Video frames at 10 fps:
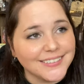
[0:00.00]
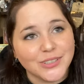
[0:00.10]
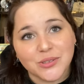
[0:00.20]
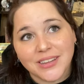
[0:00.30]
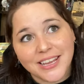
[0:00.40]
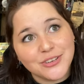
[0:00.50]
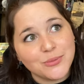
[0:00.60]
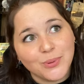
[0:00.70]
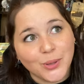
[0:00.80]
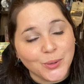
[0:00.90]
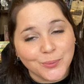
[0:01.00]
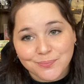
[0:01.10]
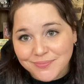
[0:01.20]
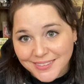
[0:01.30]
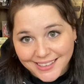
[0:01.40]
Orlando Bloom.
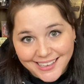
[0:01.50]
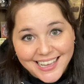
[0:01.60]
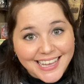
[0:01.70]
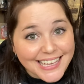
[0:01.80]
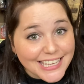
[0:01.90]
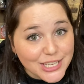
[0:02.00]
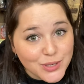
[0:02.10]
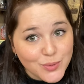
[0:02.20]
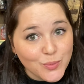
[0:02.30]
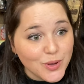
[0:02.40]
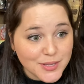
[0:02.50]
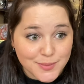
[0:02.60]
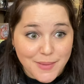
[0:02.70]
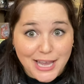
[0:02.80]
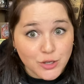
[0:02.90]
He was
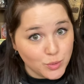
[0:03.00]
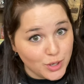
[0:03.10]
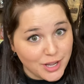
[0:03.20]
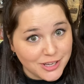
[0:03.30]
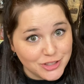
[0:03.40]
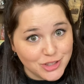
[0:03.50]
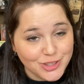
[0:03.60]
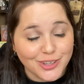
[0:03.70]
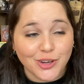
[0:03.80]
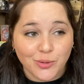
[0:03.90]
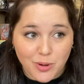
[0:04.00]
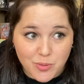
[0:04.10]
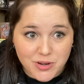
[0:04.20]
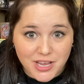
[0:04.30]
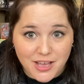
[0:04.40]
my crush
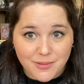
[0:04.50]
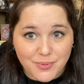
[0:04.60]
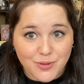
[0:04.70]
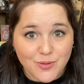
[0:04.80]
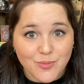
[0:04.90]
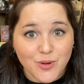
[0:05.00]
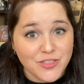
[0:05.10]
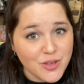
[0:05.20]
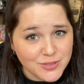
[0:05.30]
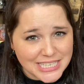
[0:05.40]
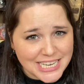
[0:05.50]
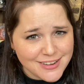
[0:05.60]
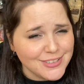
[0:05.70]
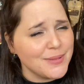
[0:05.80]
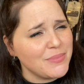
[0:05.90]
growing up with those
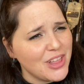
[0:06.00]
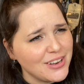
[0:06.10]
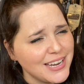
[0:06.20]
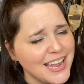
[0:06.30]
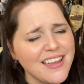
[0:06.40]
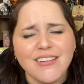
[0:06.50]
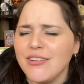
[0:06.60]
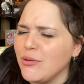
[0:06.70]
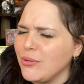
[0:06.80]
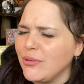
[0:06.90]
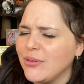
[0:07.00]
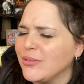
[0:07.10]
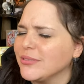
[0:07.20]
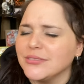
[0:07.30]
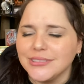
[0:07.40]
ears and blonde
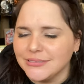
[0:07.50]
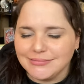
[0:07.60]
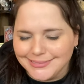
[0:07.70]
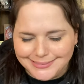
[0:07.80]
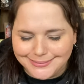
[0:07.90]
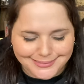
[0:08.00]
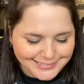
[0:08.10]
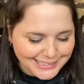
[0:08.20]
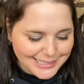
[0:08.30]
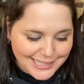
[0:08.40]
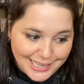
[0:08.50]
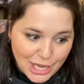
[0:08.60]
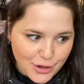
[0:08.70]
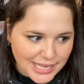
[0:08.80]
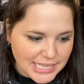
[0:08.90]
hair. Ooh.
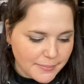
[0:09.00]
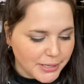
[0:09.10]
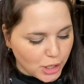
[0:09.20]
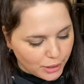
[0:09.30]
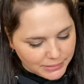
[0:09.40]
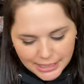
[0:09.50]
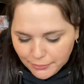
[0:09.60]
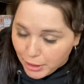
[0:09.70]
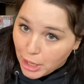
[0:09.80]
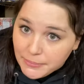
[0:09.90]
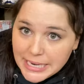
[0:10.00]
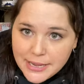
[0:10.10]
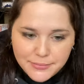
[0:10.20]
Okay, Debbie, calm down.